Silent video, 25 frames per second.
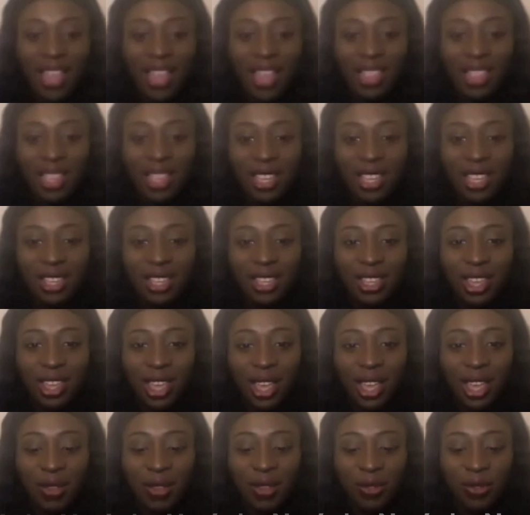I think
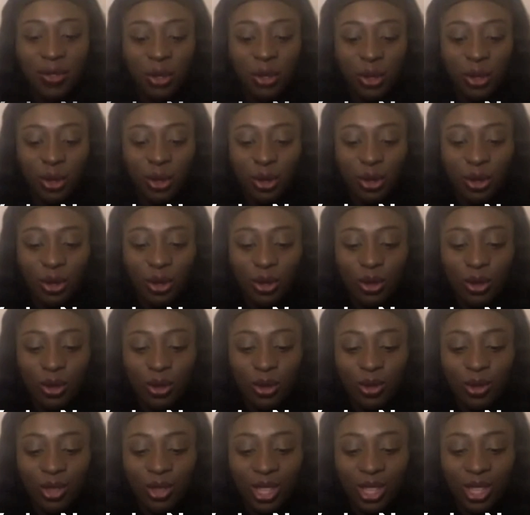if
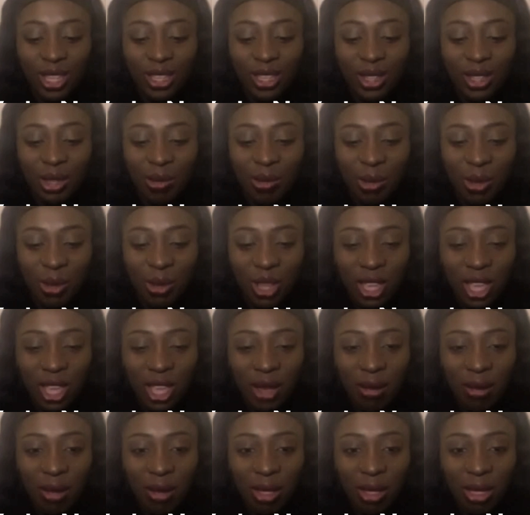you
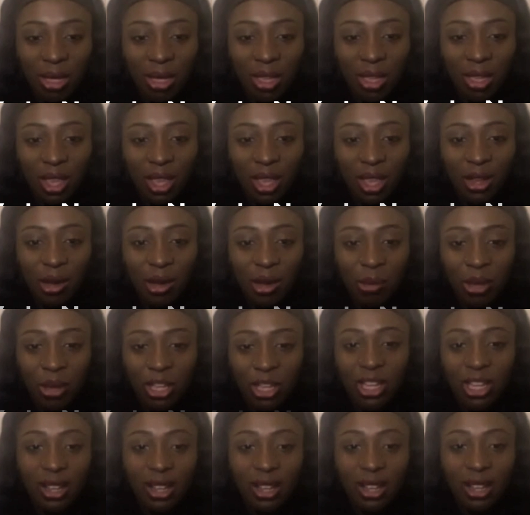communicate one thing and you're
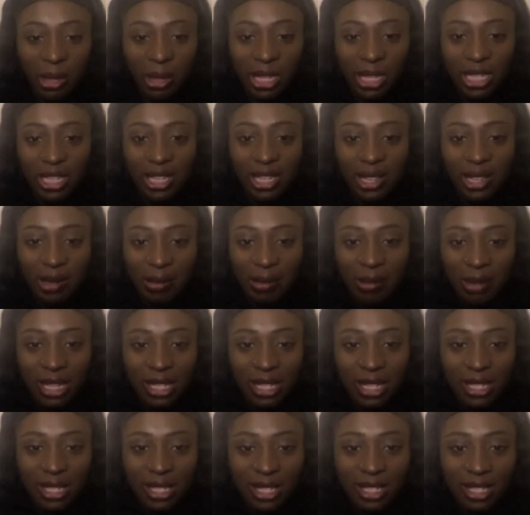putting out a particular
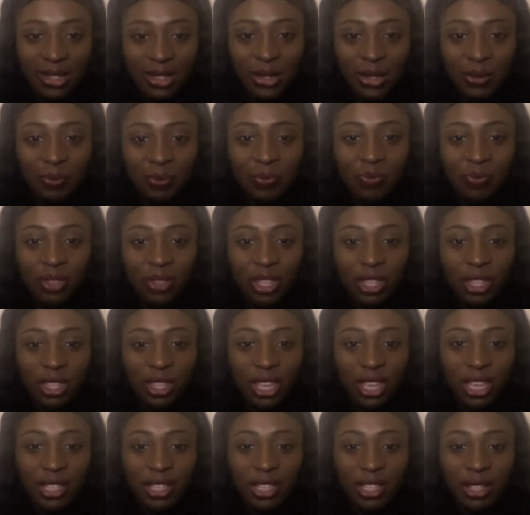message,
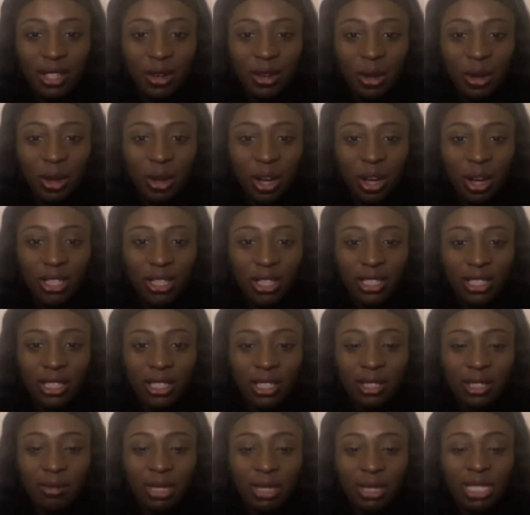then you can't
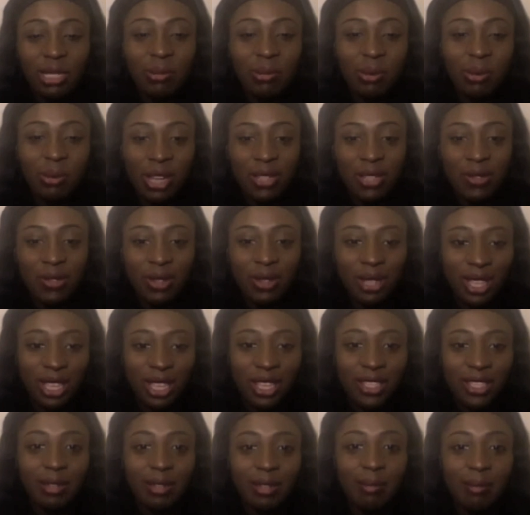be surprised when you
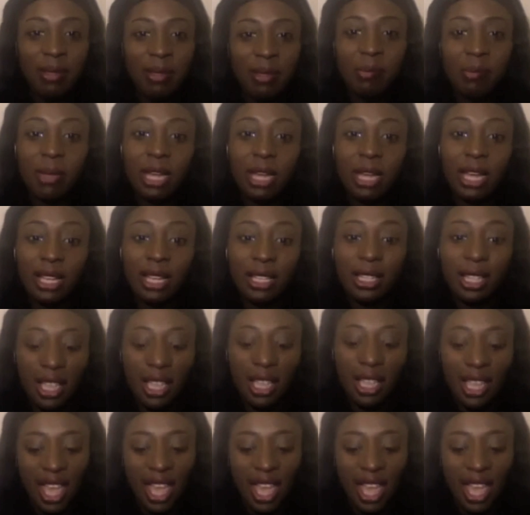get something back.